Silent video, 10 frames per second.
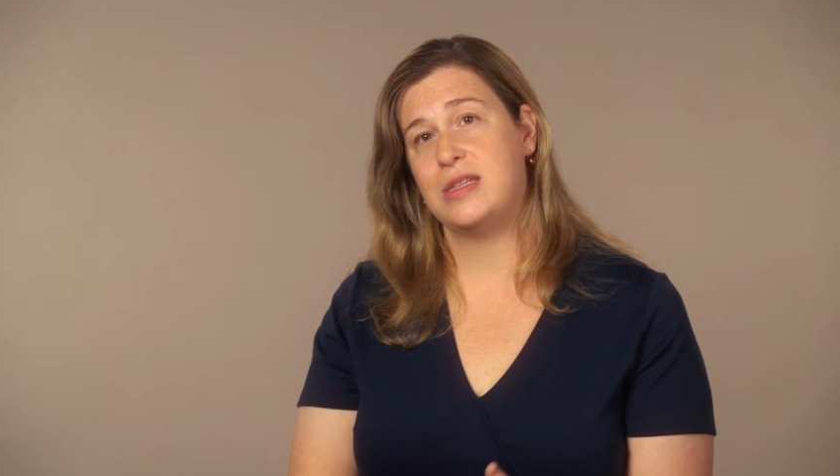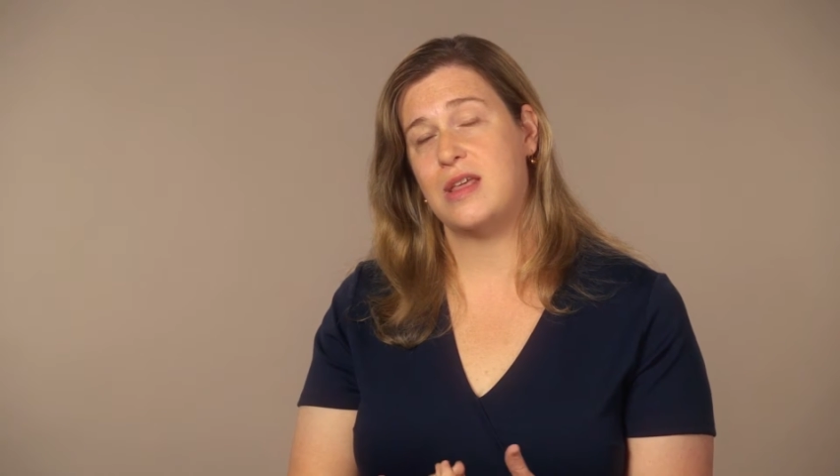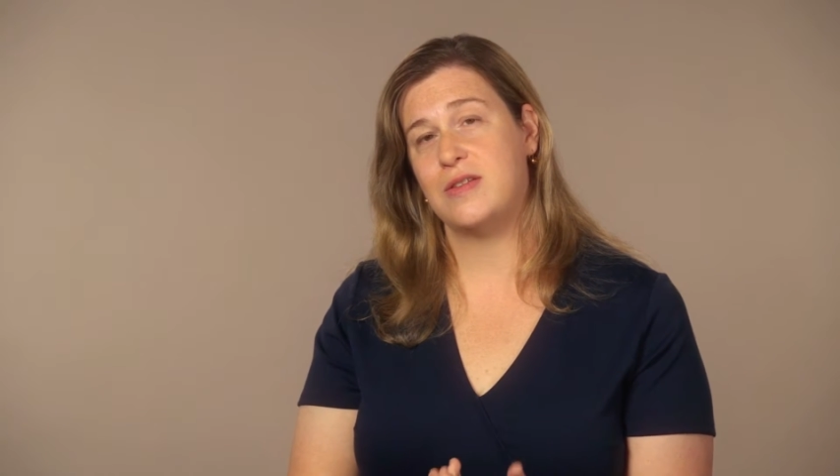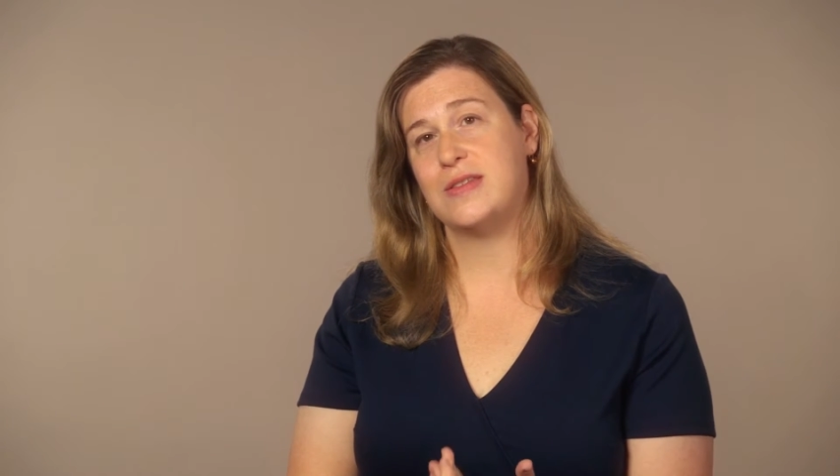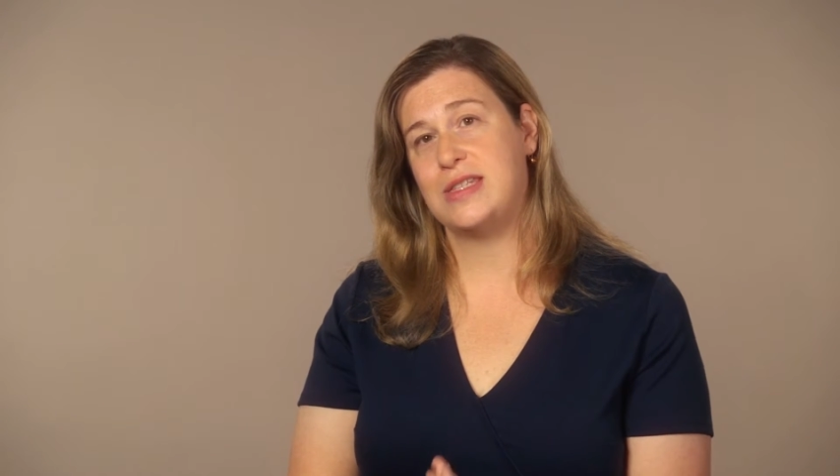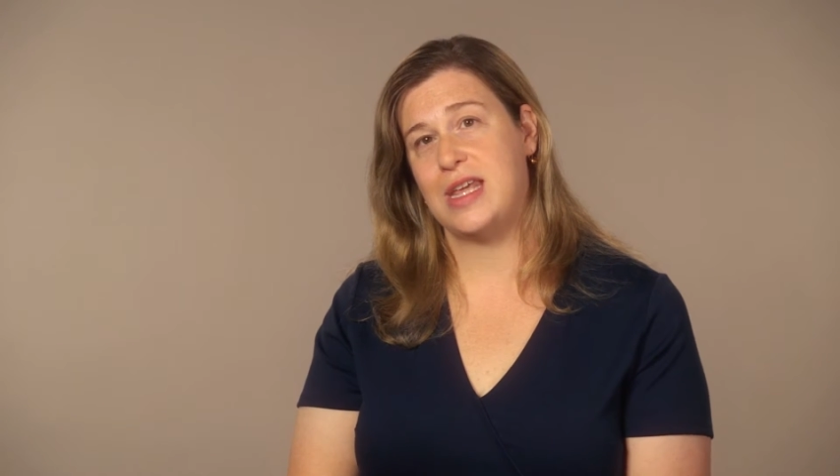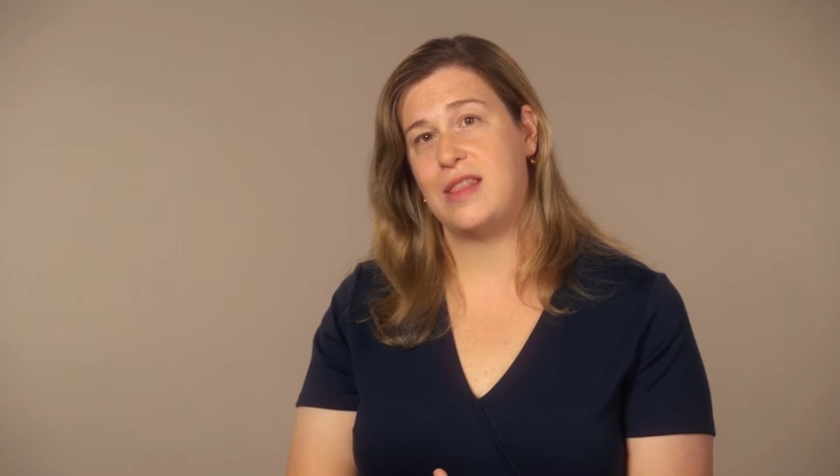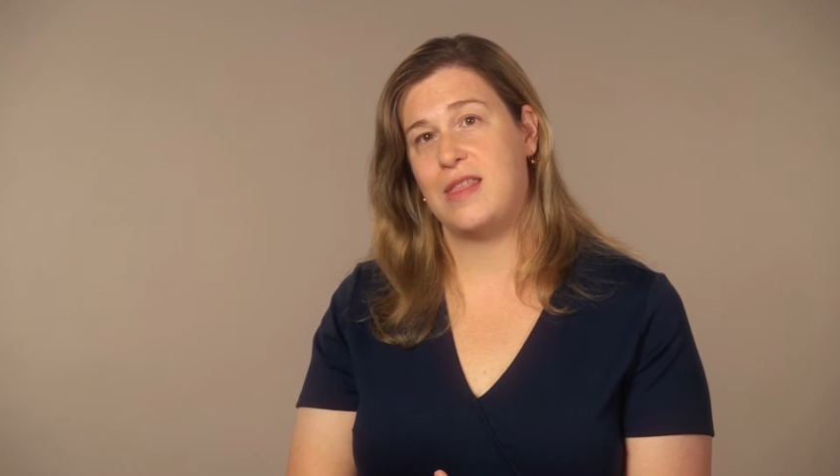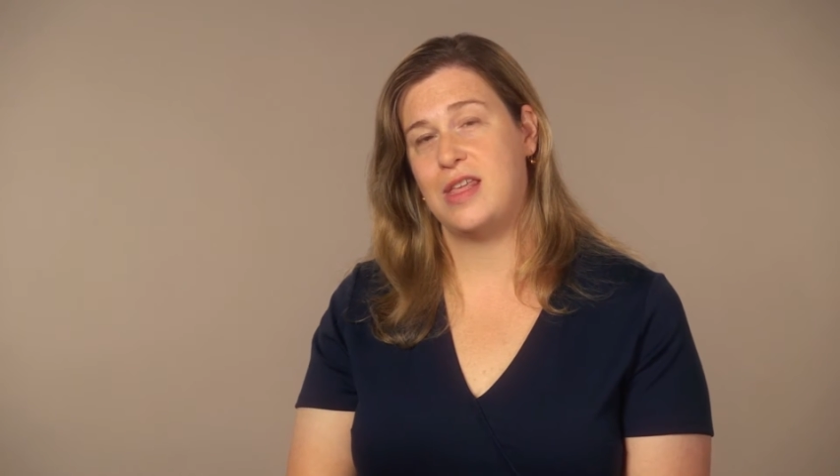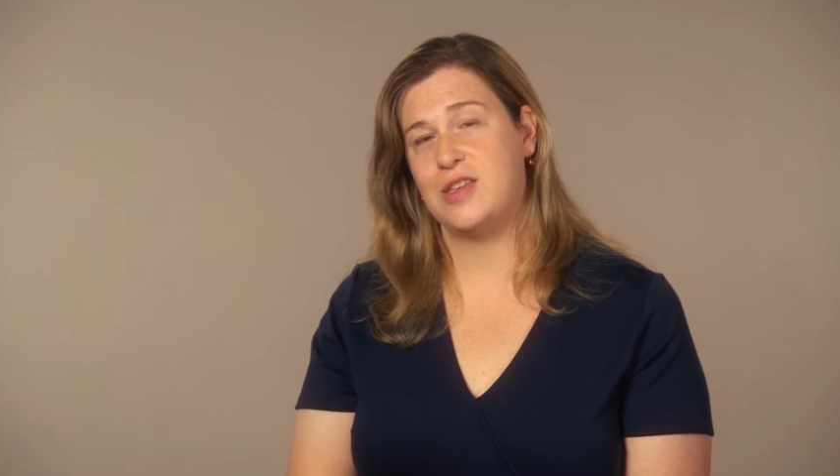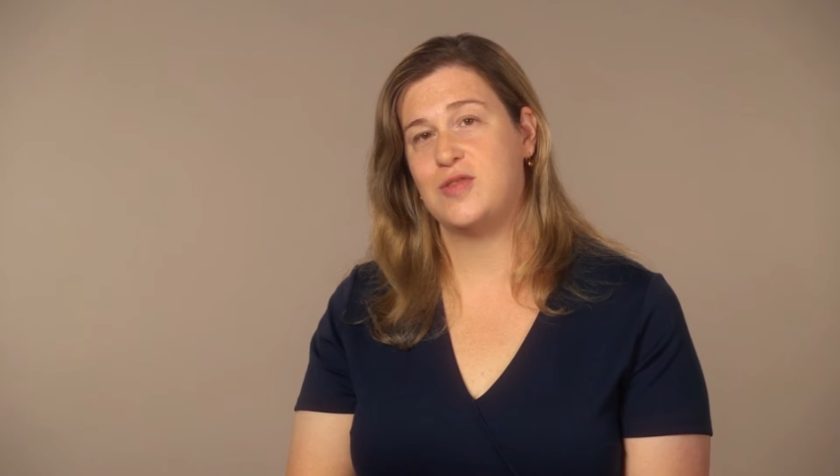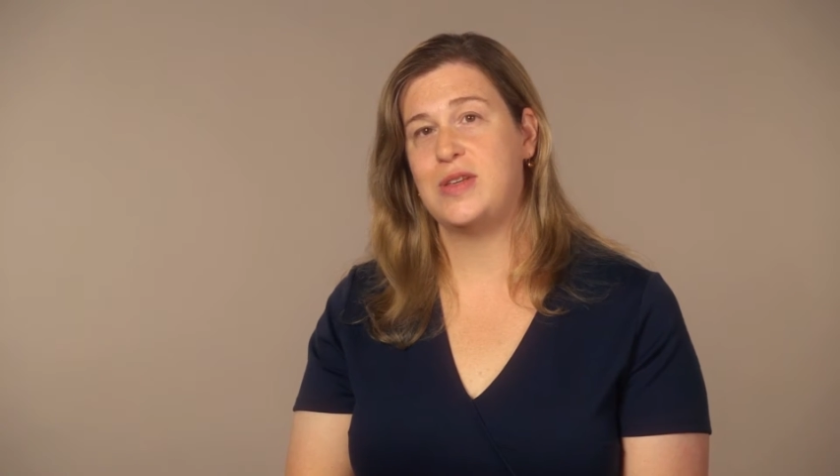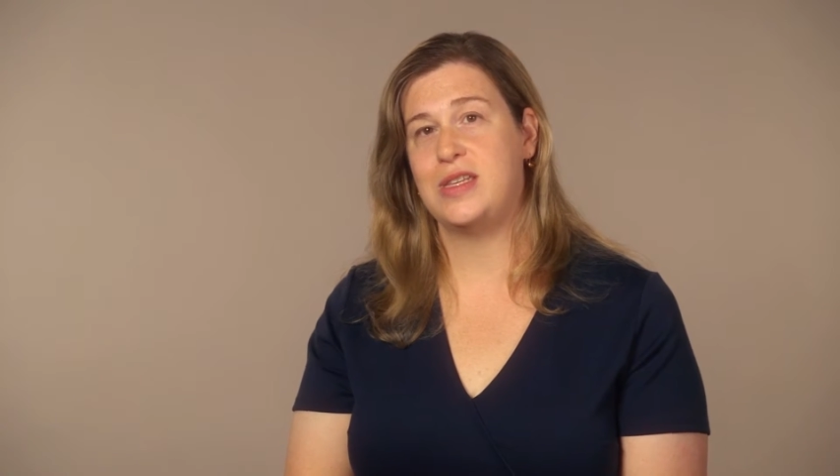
to understand that history